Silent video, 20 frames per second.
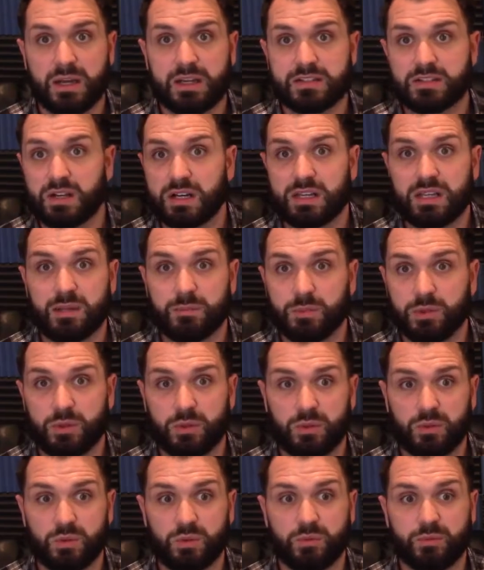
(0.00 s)
is going to keep
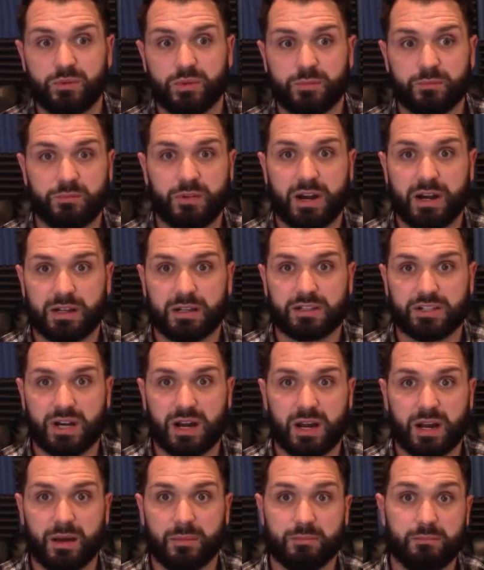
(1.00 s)
you from finding a
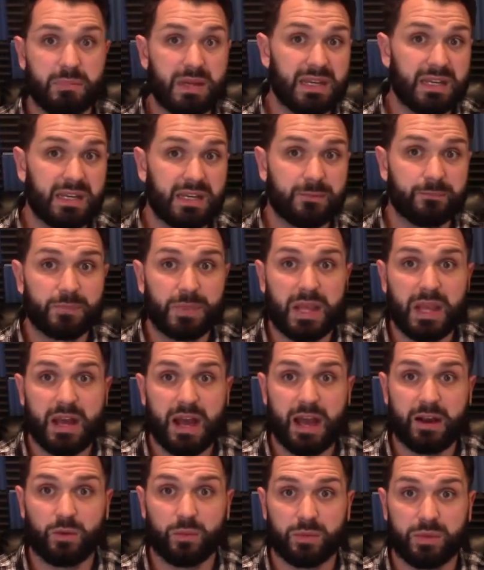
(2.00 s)
job. Meaning,
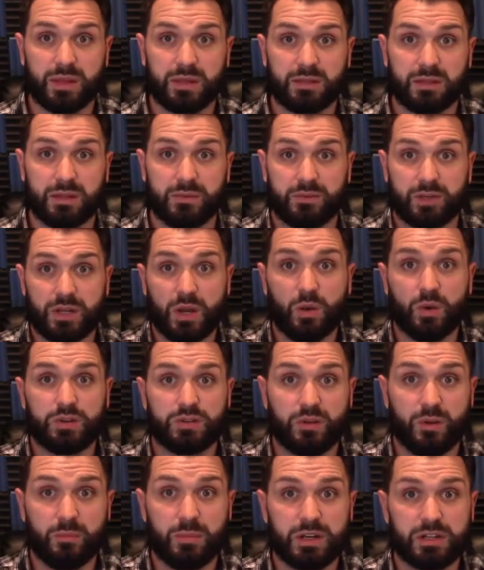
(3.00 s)
I don't think that if you go
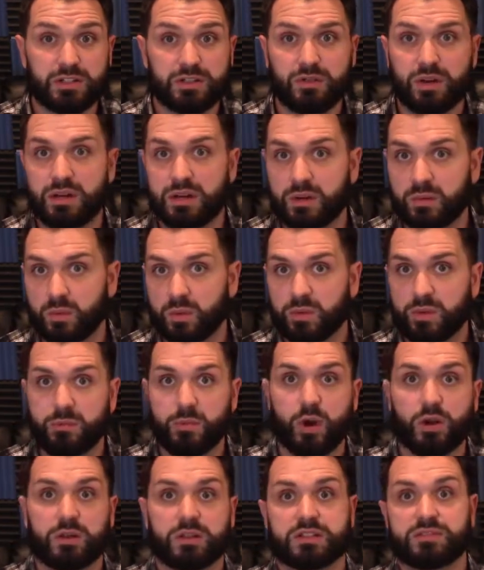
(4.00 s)
into administrator, well, the
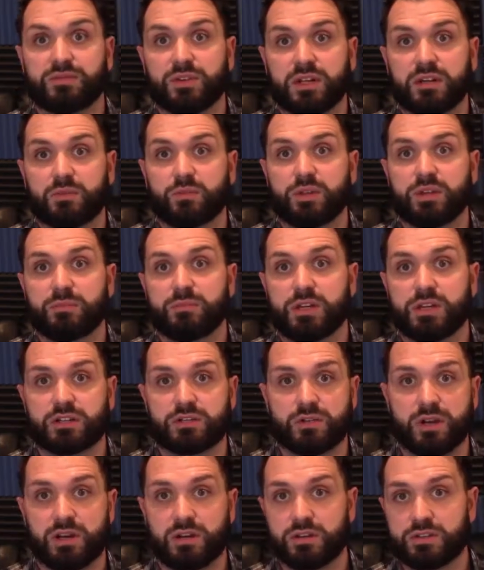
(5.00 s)
market's flooded with
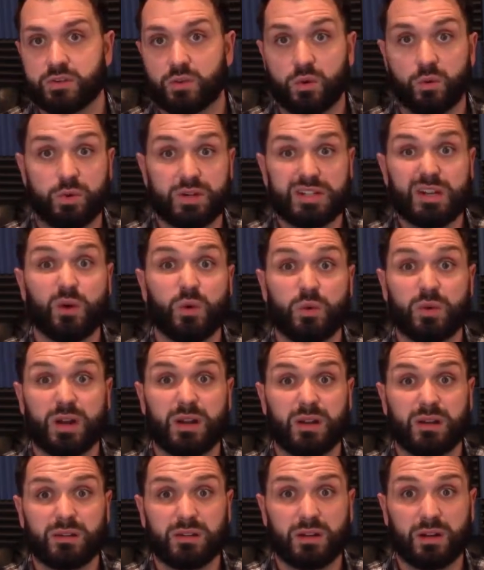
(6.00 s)
administrators, or we don't,
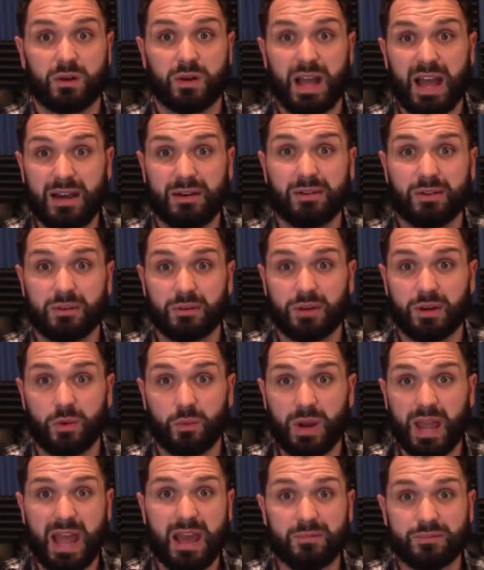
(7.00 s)

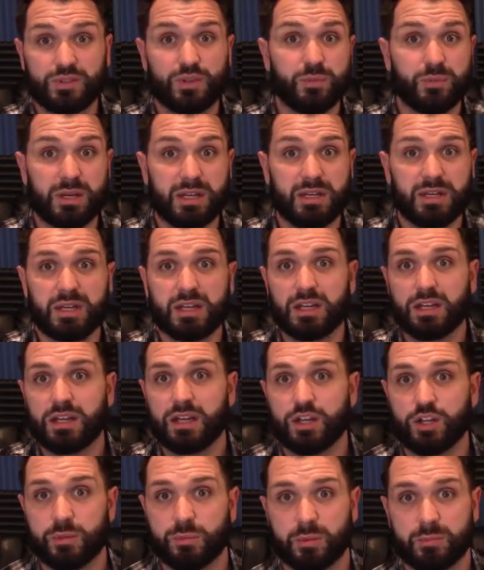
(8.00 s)
we have too many
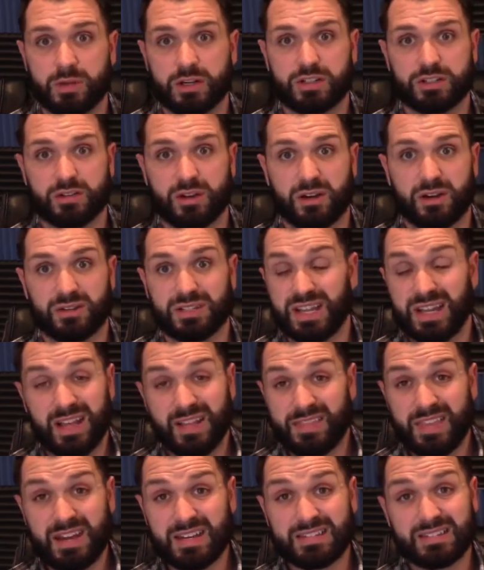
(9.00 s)
Hadoop administrators.
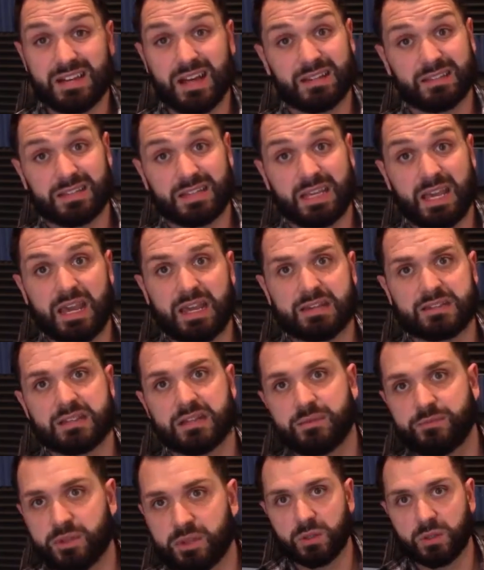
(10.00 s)
That is not the case.
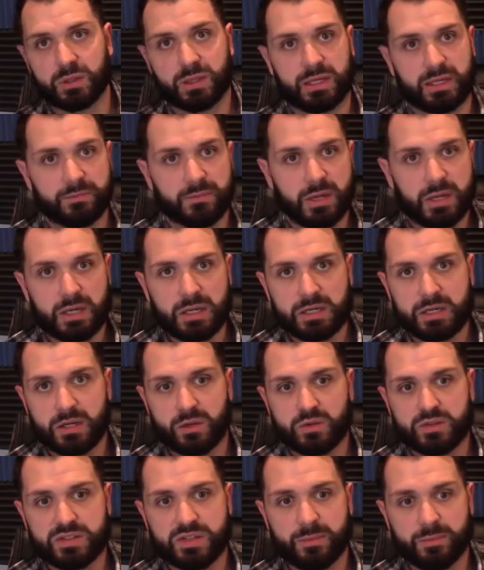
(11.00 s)
And look at,
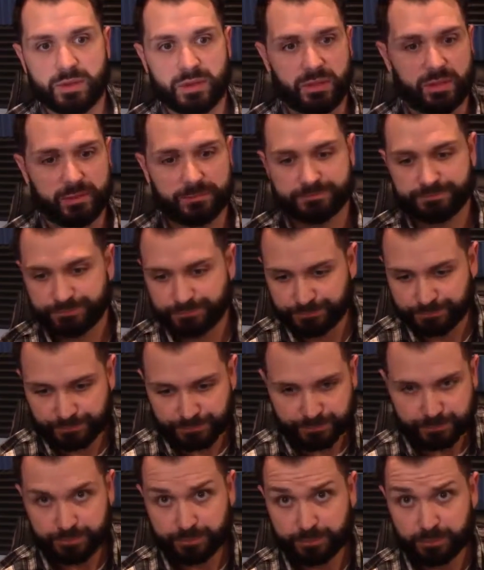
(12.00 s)
some of the
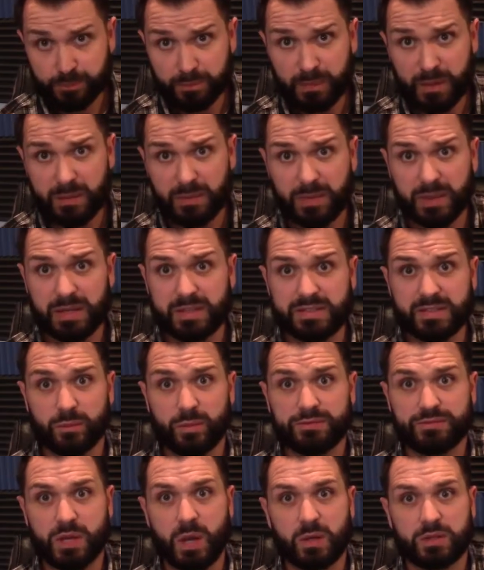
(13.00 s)
things that
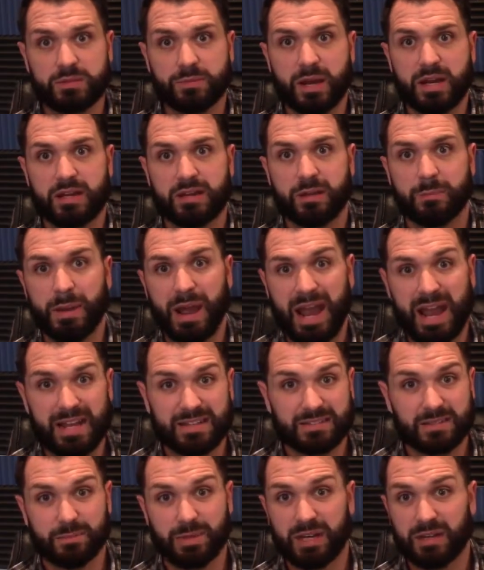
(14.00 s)
we've talked about in the
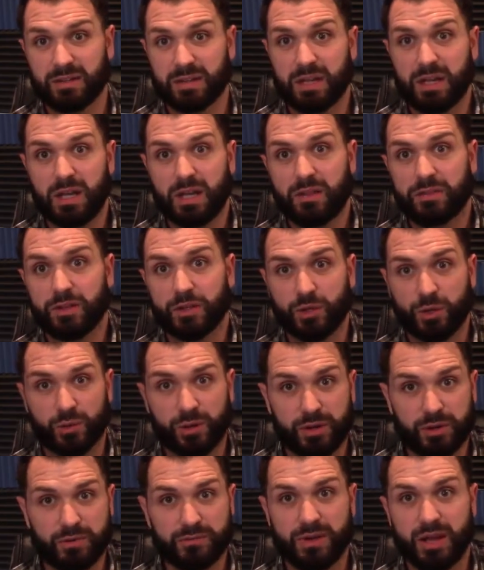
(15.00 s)
past about the
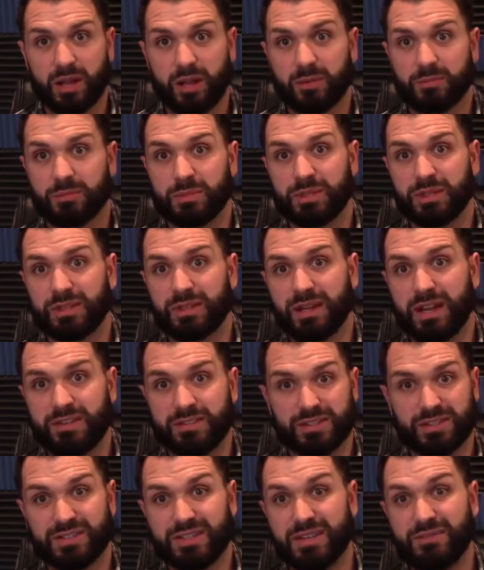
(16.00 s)
career development
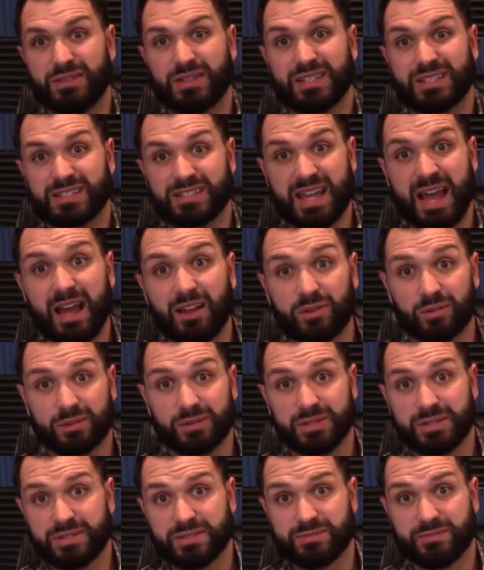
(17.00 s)
and just even the
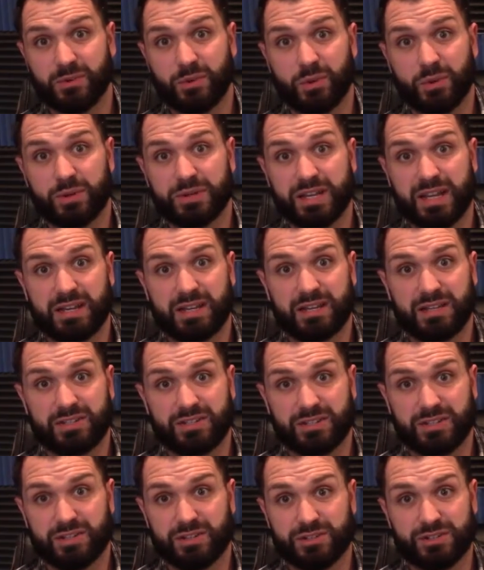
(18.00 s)
salaries for data
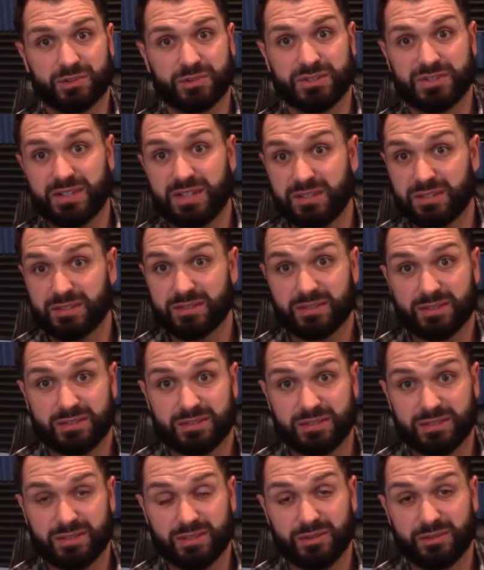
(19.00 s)
engineers, you'll see that
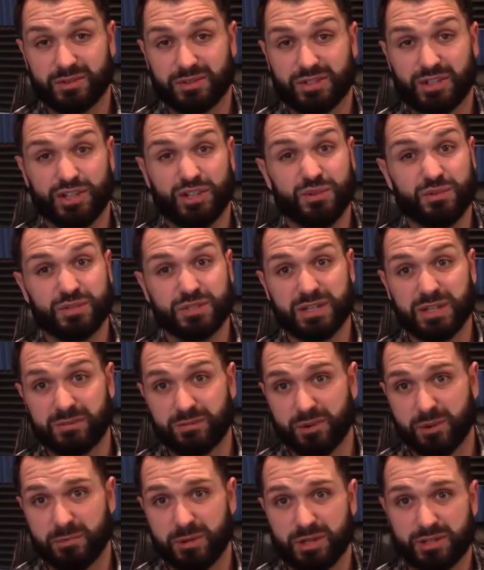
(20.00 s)
there's huge need
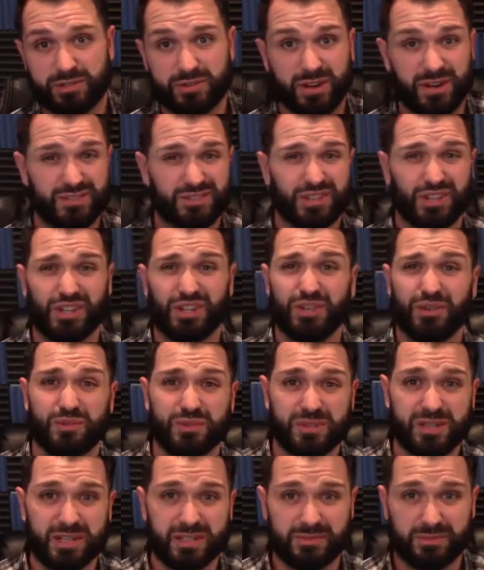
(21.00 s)
for administrators, a
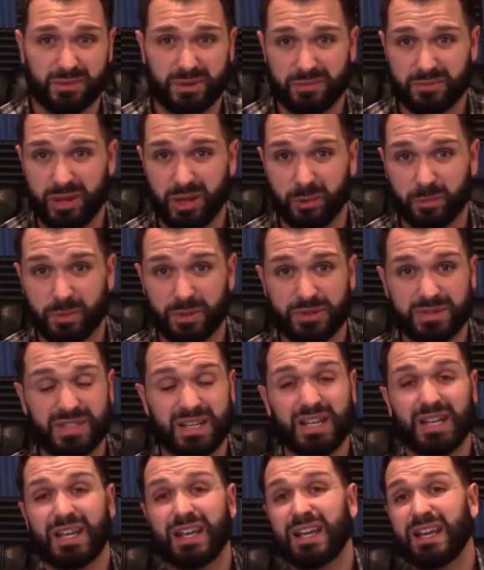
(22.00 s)
huge need for developers.
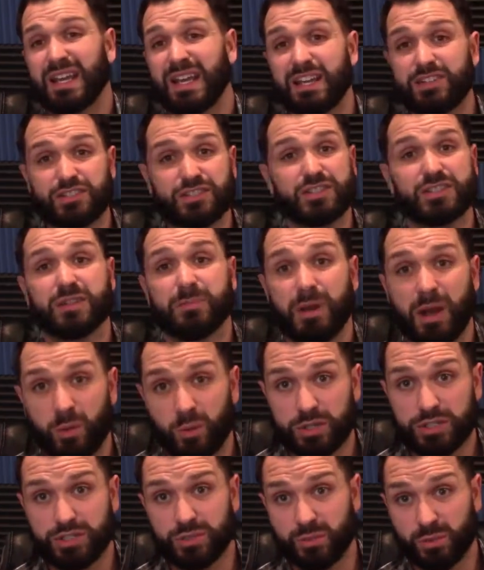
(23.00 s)
It's just about
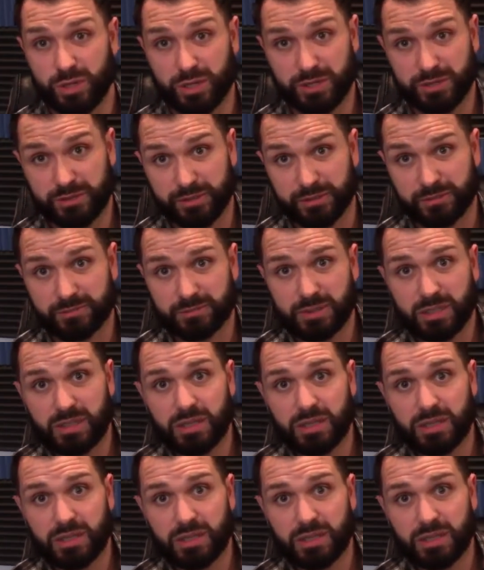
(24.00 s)
what you want to do.